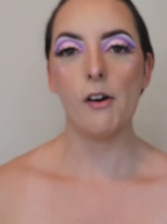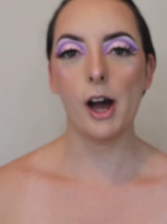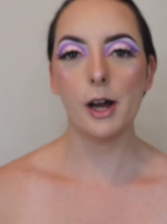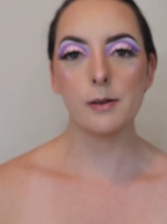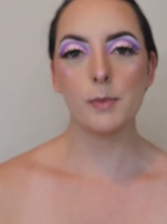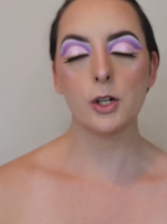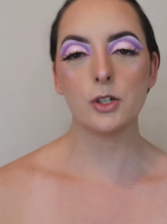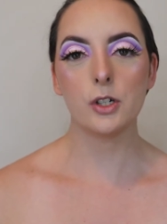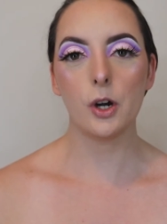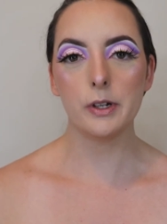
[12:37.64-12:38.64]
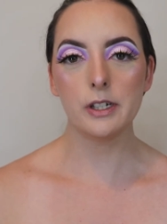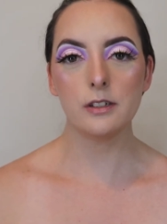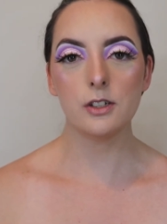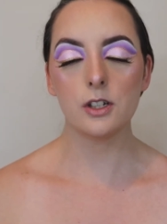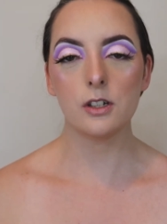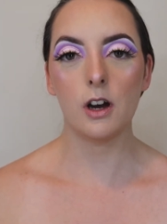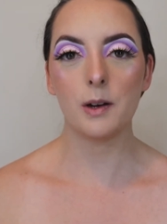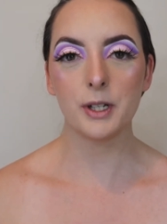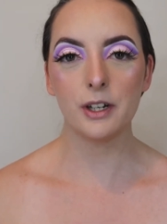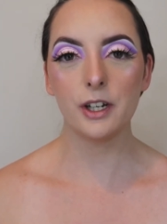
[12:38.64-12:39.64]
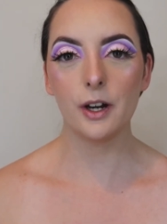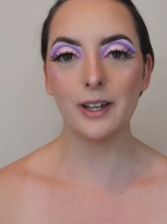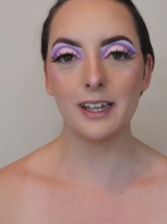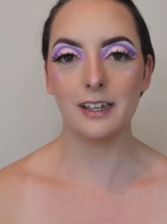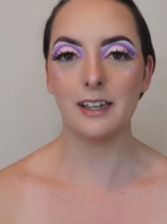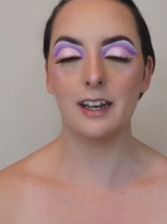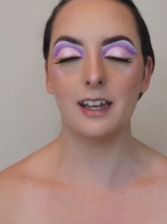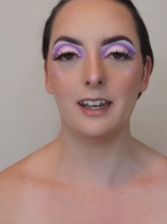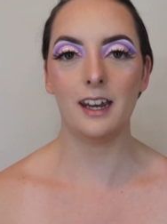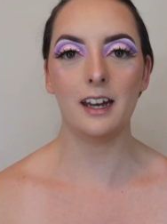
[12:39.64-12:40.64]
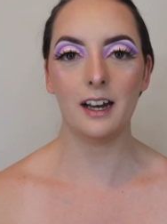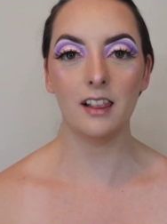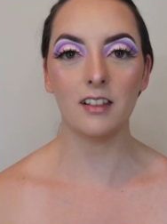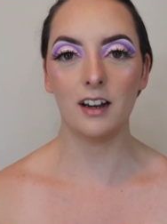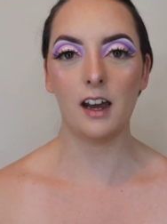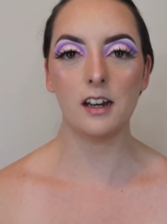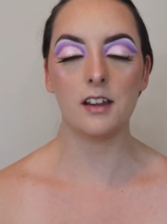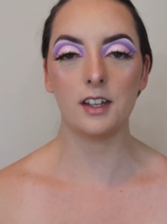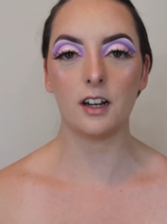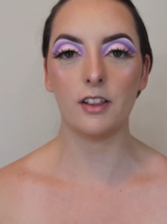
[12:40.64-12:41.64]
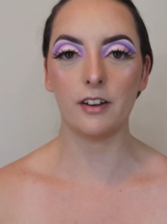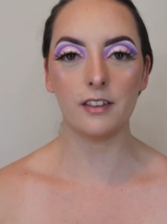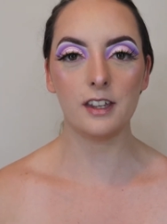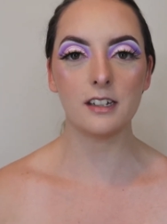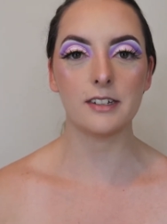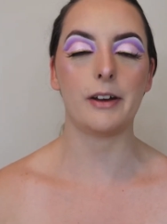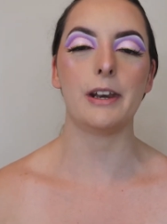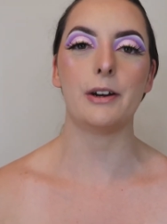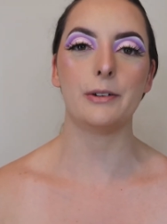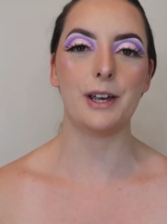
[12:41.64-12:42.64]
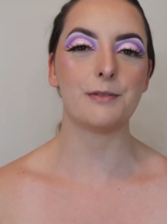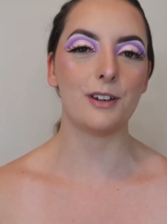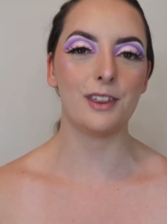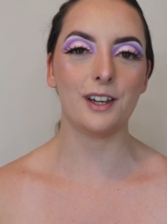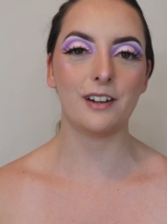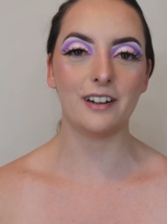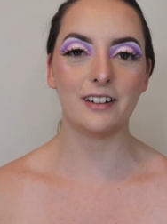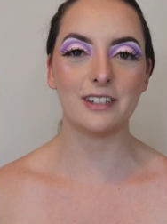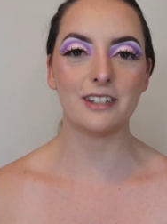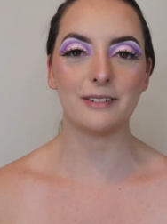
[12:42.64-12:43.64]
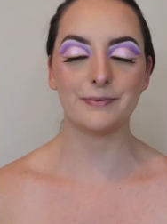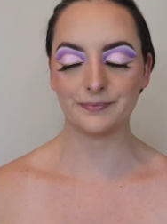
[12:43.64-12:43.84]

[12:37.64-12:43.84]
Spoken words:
I'm going to go ahead and outline the clothing so I know where everything goes.